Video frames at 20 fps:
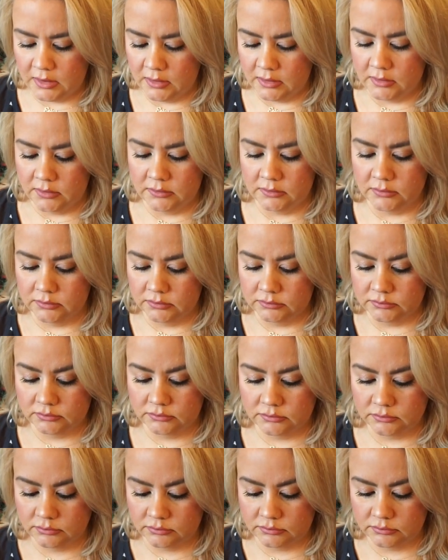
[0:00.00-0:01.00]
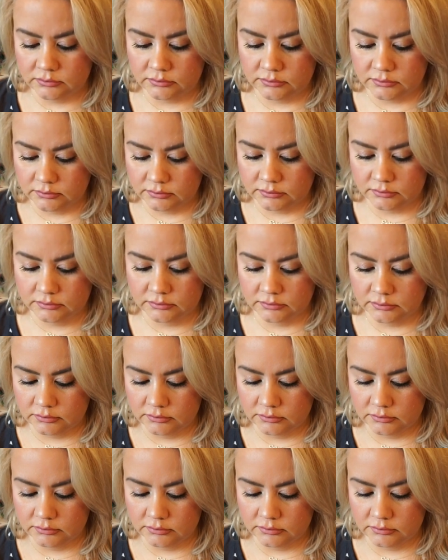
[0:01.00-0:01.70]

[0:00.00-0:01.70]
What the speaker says: Nothing is said.